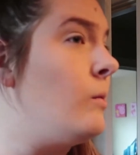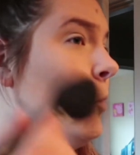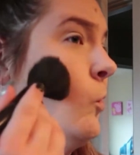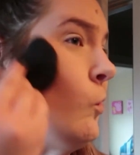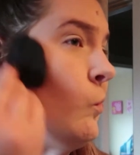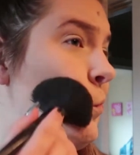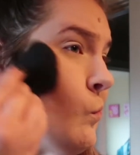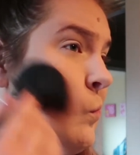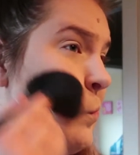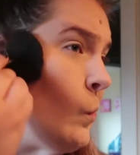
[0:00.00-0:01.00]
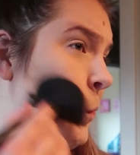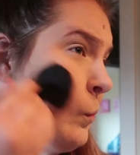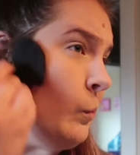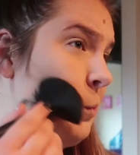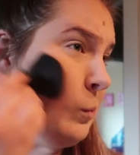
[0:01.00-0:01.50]
And
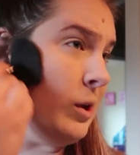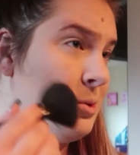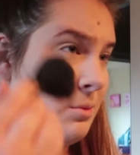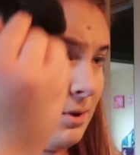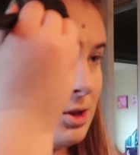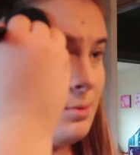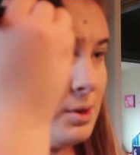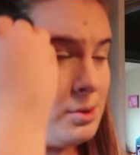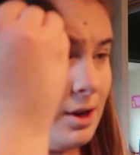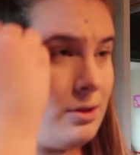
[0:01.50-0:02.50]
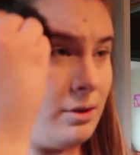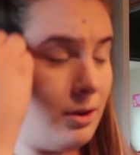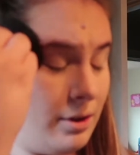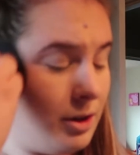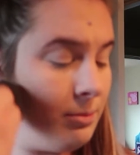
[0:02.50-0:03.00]
plus it makes my skin look a
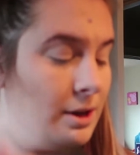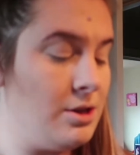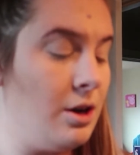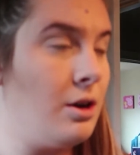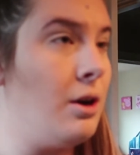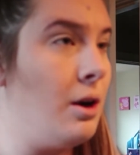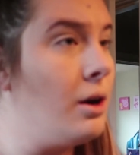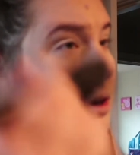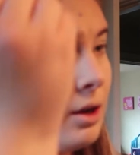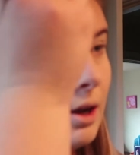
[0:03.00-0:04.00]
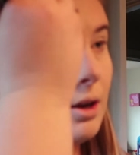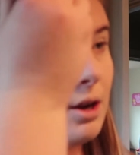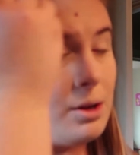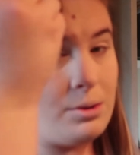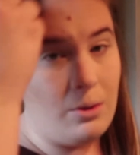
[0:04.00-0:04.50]
little bit darker and
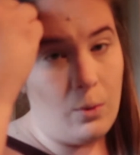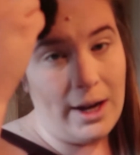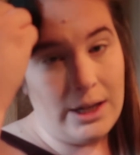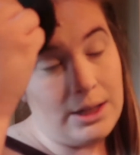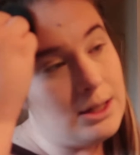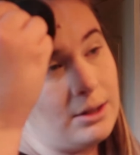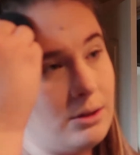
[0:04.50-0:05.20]
not so white.